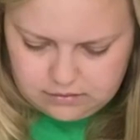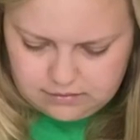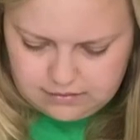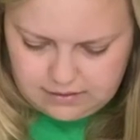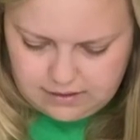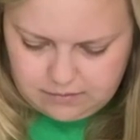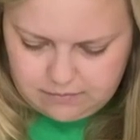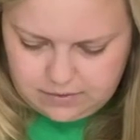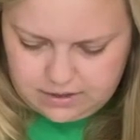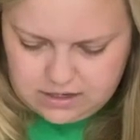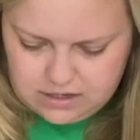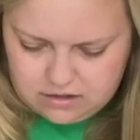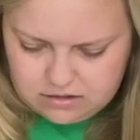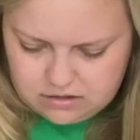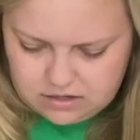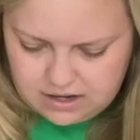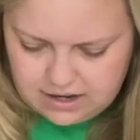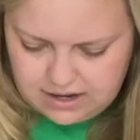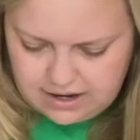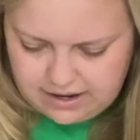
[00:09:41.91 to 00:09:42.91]
That way you're
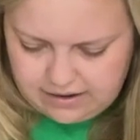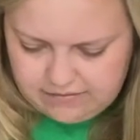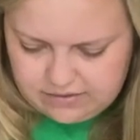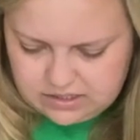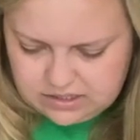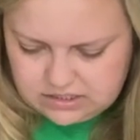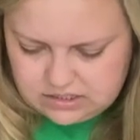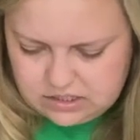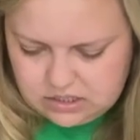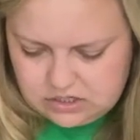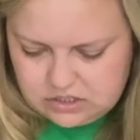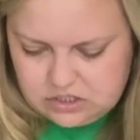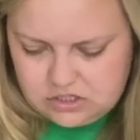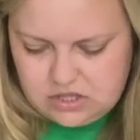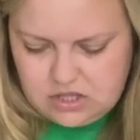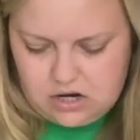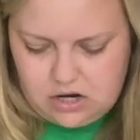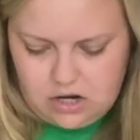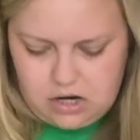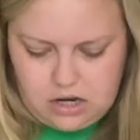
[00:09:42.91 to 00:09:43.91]
not having to touch
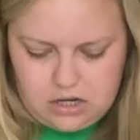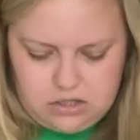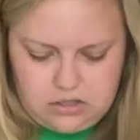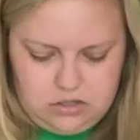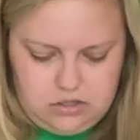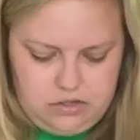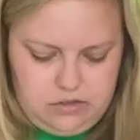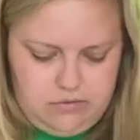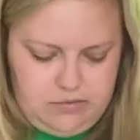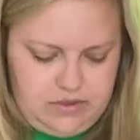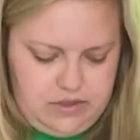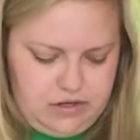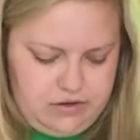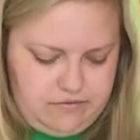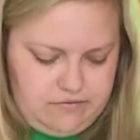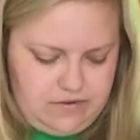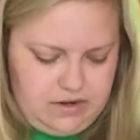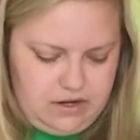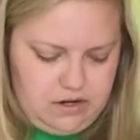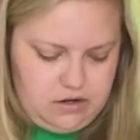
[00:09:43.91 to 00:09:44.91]
the hot glue with your
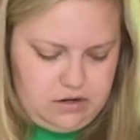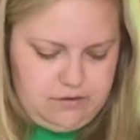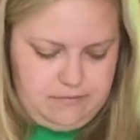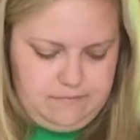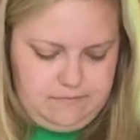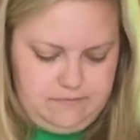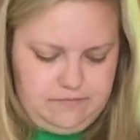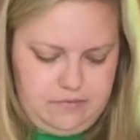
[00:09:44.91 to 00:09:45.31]
finger.